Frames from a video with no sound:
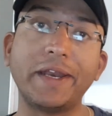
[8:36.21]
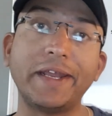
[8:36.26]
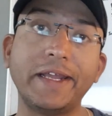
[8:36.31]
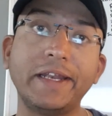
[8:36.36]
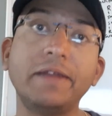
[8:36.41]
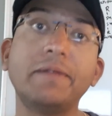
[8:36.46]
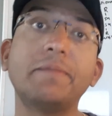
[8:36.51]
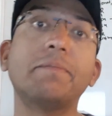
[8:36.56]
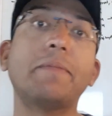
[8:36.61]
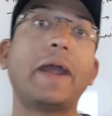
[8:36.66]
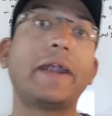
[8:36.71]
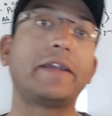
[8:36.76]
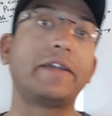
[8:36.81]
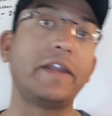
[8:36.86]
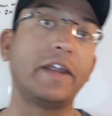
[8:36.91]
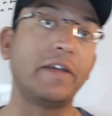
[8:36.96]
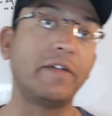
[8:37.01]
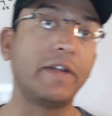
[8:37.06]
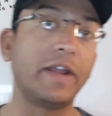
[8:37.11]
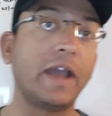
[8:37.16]
in
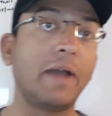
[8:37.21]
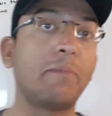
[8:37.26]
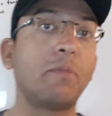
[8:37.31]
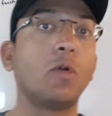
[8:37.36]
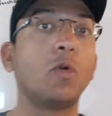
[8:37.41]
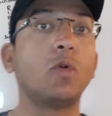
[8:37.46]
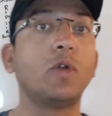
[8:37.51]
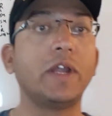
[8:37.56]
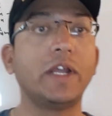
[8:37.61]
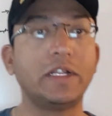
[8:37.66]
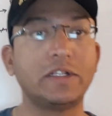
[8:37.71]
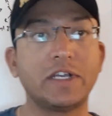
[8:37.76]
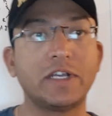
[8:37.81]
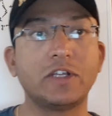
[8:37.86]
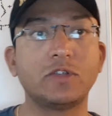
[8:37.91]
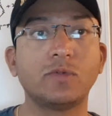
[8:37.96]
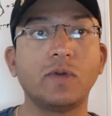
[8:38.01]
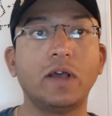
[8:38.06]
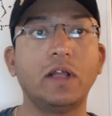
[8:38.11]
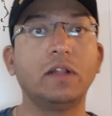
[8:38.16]
bacteria proteins
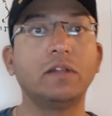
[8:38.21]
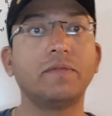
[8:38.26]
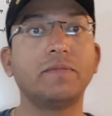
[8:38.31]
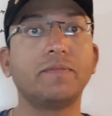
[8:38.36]
as well.